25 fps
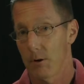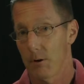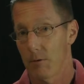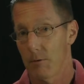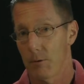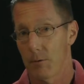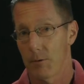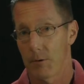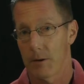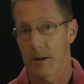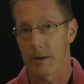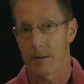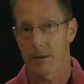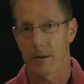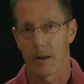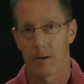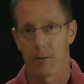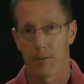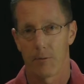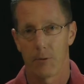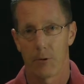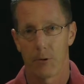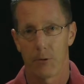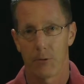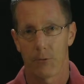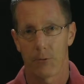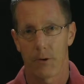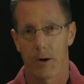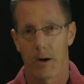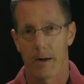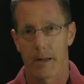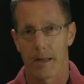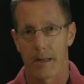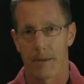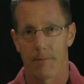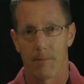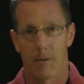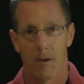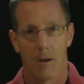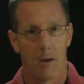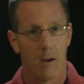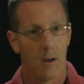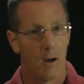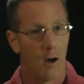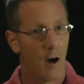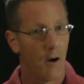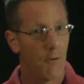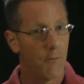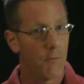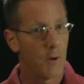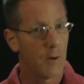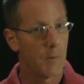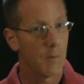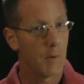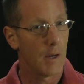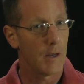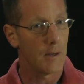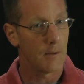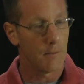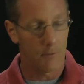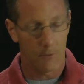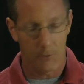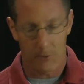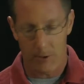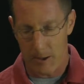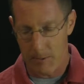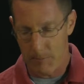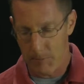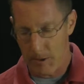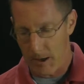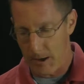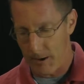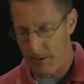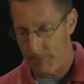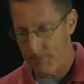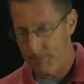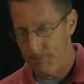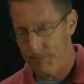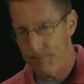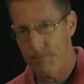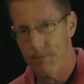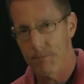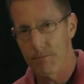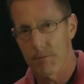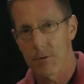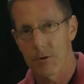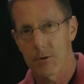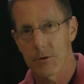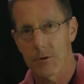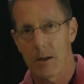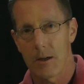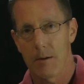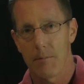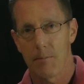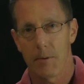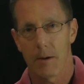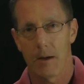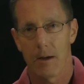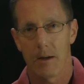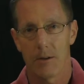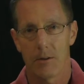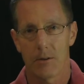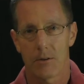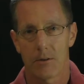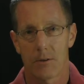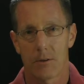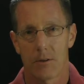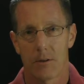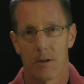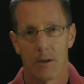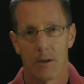never forget that first Friday. Off we went, same route, same pace,